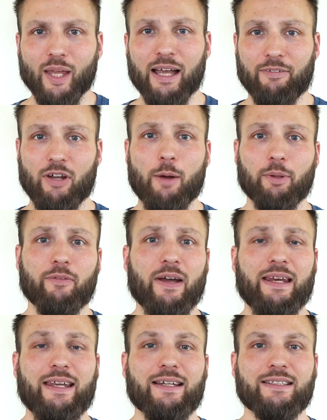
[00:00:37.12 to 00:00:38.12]
I have a couple of
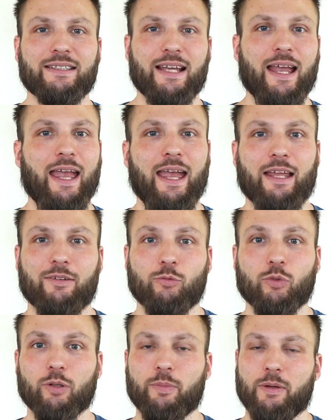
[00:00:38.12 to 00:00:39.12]
ideas
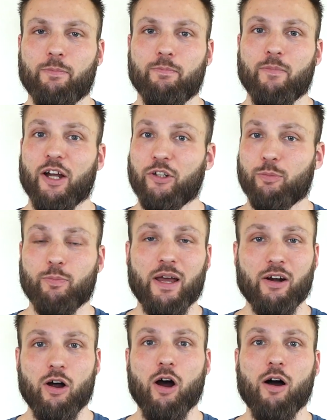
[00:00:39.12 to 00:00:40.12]
and will be much
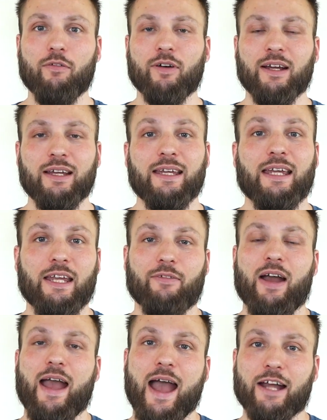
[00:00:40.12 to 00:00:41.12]
better off if
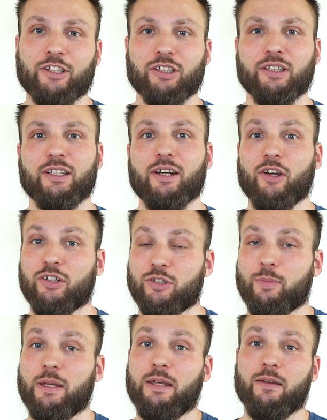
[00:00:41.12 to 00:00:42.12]
I actually going
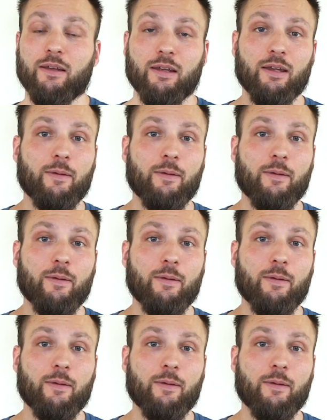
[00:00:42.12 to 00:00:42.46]
to be